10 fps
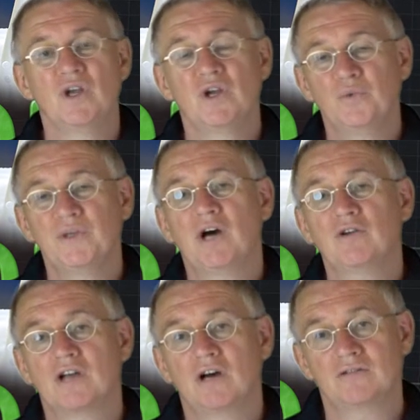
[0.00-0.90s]

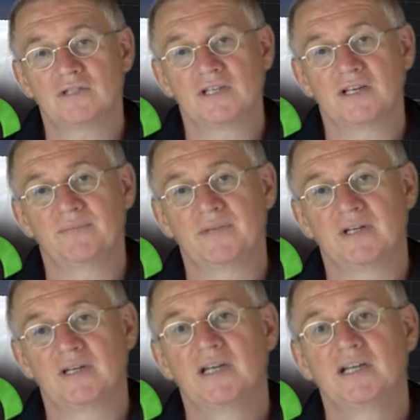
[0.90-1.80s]
Without doubt,
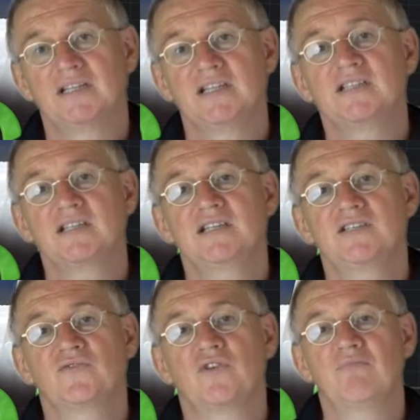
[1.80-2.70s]
this
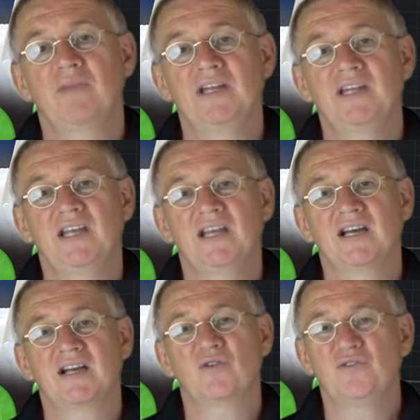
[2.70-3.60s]
is for many
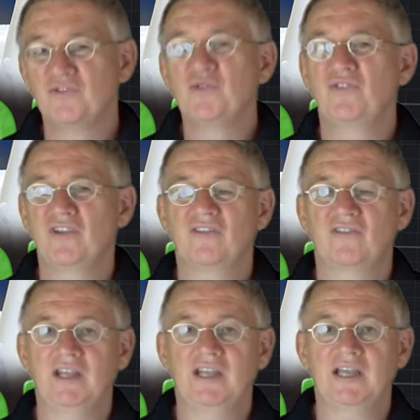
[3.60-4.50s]
a confusing
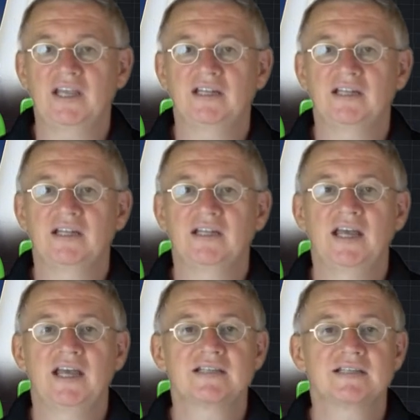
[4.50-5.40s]
thing and
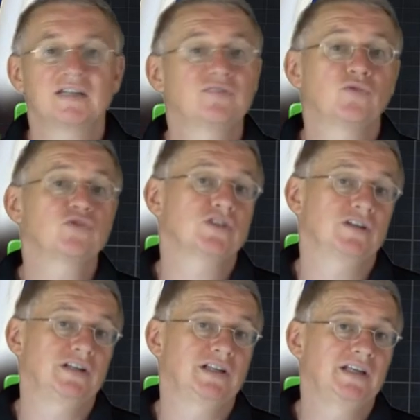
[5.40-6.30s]
has
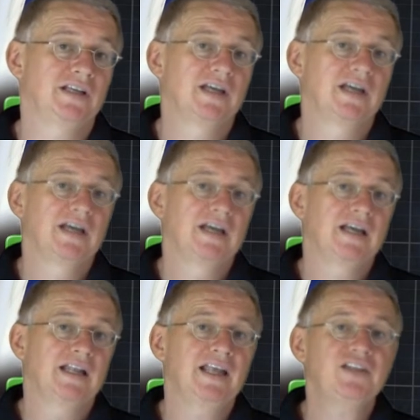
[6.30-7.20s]
unfortunately
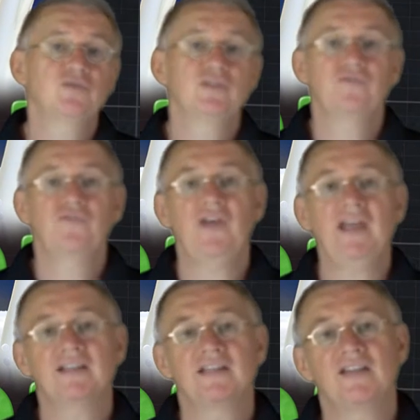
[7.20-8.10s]
led to the
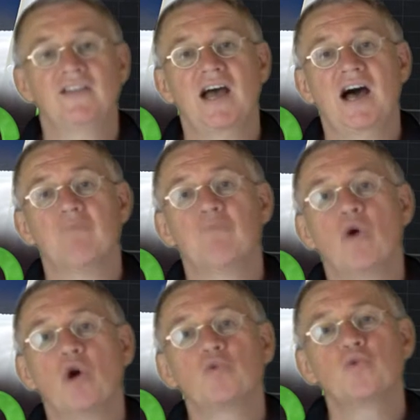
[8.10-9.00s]
fact that there are
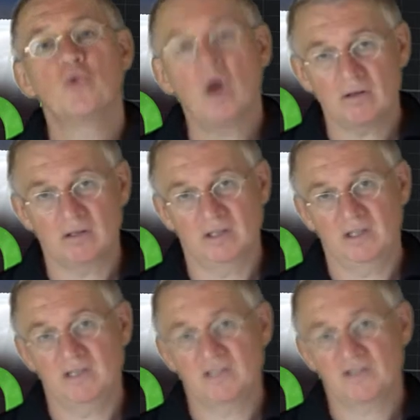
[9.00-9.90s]
more wrong
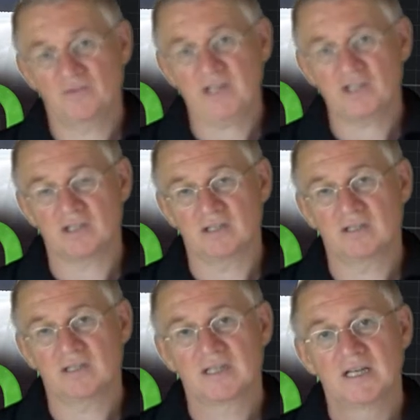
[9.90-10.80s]

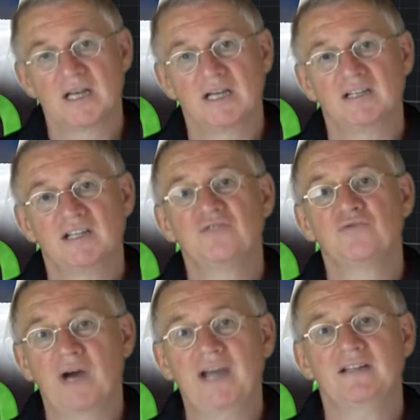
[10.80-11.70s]
instructions than
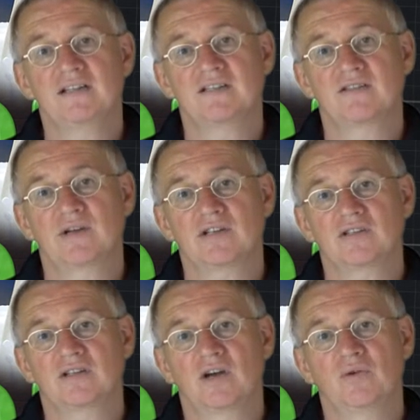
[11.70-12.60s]
right
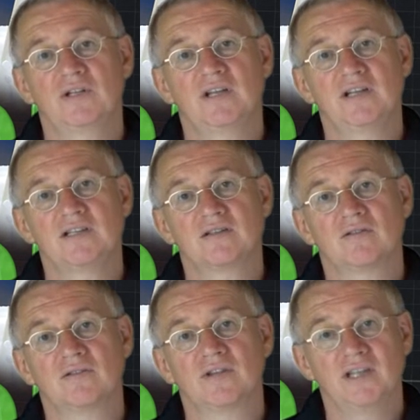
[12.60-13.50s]
instruction nowadays
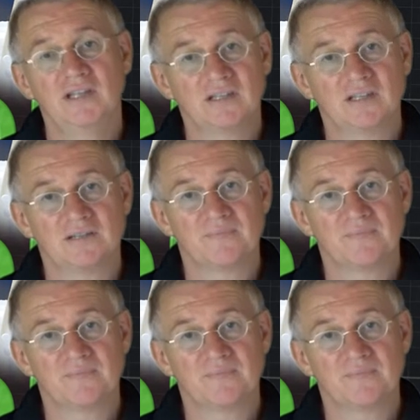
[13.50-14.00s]
on the internet.